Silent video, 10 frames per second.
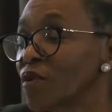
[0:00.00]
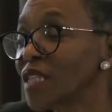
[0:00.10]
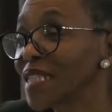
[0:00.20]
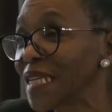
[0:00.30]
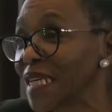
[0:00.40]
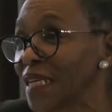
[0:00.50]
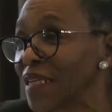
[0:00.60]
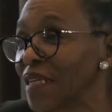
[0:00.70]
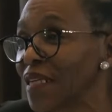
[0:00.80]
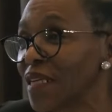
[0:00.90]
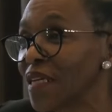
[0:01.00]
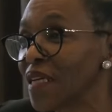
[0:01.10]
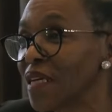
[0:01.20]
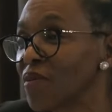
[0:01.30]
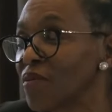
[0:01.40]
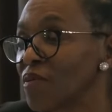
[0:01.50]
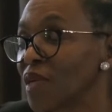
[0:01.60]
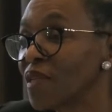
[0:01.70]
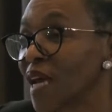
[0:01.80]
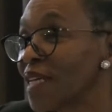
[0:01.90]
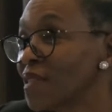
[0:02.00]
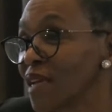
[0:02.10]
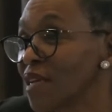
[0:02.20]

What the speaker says: questionnaire. I